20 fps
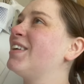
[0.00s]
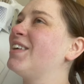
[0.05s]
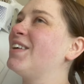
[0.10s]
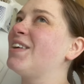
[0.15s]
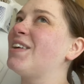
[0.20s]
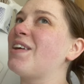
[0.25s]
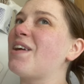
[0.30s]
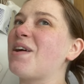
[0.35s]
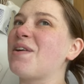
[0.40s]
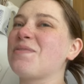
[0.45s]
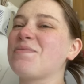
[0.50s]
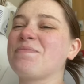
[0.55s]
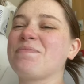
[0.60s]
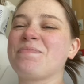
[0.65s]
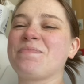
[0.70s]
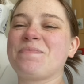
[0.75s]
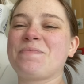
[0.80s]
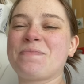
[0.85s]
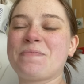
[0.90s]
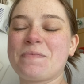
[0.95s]
yeah.
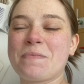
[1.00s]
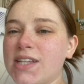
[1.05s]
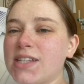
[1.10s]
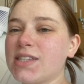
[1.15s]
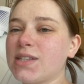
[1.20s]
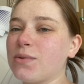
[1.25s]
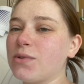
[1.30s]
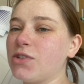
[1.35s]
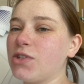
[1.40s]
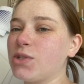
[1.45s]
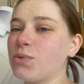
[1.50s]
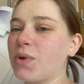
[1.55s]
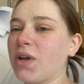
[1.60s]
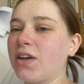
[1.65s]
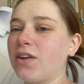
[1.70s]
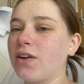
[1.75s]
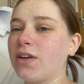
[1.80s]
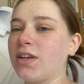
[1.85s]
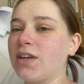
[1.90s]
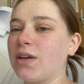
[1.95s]
So we're just
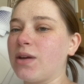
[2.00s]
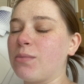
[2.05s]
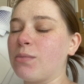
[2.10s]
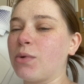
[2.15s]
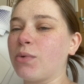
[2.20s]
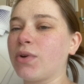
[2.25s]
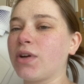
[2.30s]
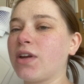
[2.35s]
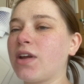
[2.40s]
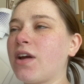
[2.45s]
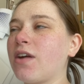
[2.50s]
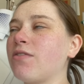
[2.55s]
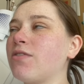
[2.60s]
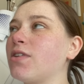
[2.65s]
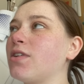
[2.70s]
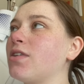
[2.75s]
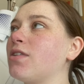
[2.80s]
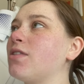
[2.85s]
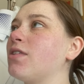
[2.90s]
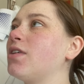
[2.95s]
waiting on him and we're gonna have
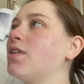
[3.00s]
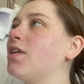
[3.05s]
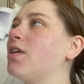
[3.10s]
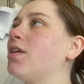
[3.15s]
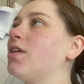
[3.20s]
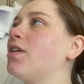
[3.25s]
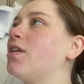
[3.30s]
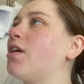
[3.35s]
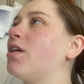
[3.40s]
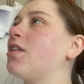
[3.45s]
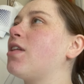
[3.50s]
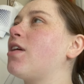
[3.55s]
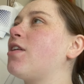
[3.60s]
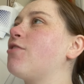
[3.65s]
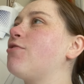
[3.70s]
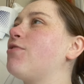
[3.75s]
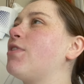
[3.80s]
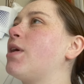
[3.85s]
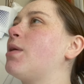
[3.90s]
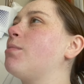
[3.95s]
a, a lot
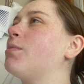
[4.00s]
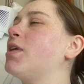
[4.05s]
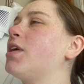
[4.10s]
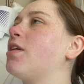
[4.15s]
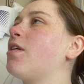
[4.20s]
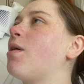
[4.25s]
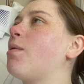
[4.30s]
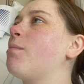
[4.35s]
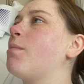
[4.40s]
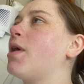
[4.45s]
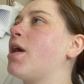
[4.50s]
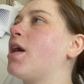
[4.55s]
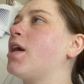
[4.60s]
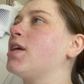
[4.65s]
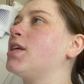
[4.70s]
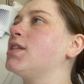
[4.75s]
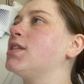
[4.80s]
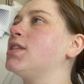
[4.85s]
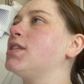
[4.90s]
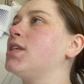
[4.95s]
of family come by
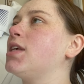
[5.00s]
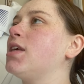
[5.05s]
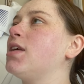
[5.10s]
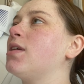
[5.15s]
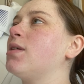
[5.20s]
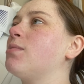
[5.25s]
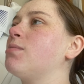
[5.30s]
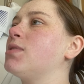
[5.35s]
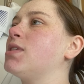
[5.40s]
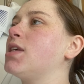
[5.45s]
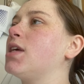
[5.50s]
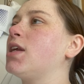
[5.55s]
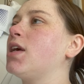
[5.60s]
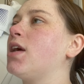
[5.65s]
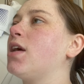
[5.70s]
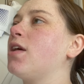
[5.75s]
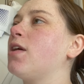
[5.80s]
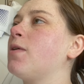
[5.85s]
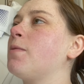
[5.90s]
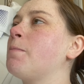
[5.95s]
and see him
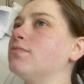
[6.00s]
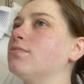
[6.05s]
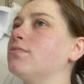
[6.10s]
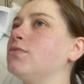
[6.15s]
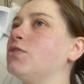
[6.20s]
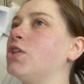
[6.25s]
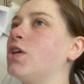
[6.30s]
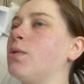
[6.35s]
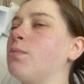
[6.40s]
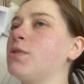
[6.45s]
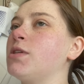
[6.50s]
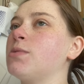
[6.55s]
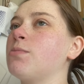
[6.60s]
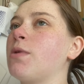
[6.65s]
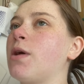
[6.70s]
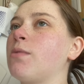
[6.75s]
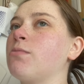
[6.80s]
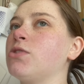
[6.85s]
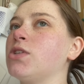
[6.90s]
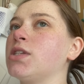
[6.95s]
today. Jeremy's
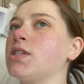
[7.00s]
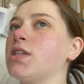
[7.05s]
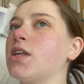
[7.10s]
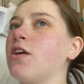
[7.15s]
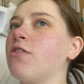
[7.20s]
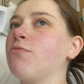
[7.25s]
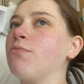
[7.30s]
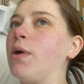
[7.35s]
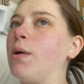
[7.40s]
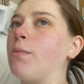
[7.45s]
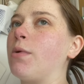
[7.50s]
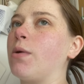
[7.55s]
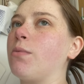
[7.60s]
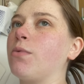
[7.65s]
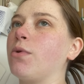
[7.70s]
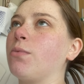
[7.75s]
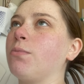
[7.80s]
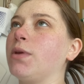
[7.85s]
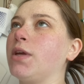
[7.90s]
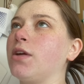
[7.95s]
mom just left. My mom
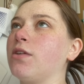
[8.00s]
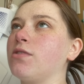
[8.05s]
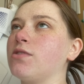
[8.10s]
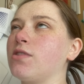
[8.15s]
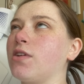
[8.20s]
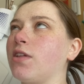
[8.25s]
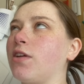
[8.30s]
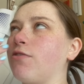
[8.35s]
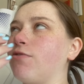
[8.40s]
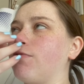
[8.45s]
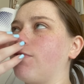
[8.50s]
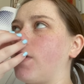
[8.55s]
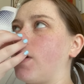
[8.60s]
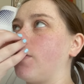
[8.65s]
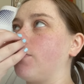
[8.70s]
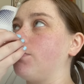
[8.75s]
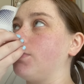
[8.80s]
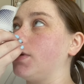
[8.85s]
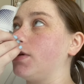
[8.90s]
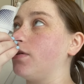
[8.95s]
won't be here until like
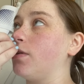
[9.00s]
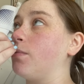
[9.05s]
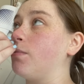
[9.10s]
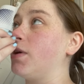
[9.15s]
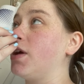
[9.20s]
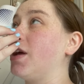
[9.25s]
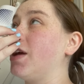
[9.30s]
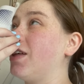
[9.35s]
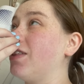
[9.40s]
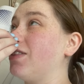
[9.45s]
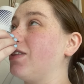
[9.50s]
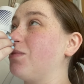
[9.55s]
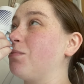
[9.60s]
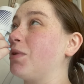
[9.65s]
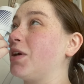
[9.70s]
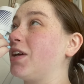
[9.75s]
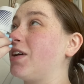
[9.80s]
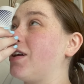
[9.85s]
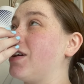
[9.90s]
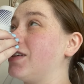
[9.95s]
5 p.m. I think
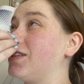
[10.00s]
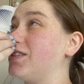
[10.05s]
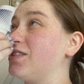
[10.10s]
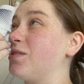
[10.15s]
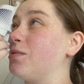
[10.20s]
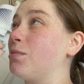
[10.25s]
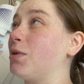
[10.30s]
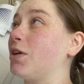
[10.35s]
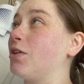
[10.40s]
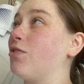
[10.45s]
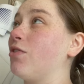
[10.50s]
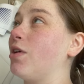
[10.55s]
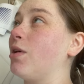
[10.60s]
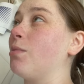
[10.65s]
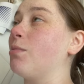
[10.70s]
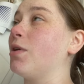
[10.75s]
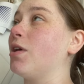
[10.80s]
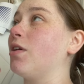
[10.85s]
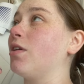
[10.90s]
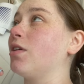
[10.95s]
my cousin and my
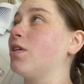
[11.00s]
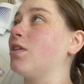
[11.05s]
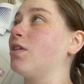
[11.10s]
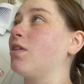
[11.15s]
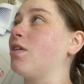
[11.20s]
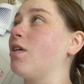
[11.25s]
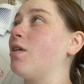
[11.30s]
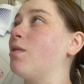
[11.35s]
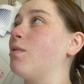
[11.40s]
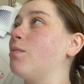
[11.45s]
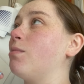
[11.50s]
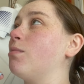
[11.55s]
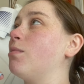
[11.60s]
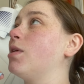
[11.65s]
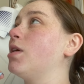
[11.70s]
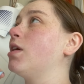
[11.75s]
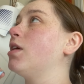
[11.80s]
grandma are gonna come